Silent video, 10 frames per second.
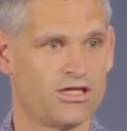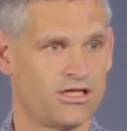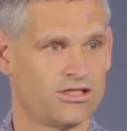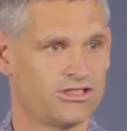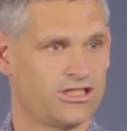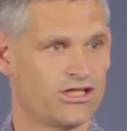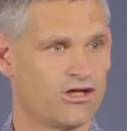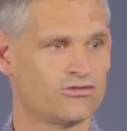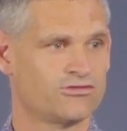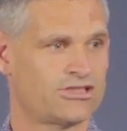She had
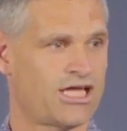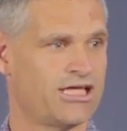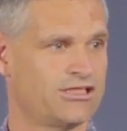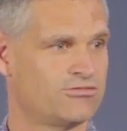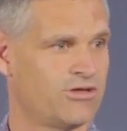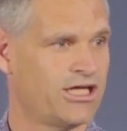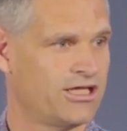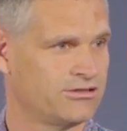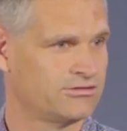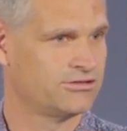got to a stage
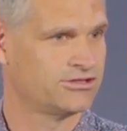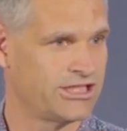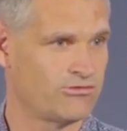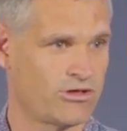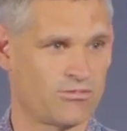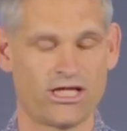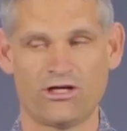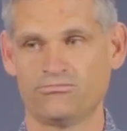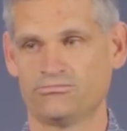where she didn't want my help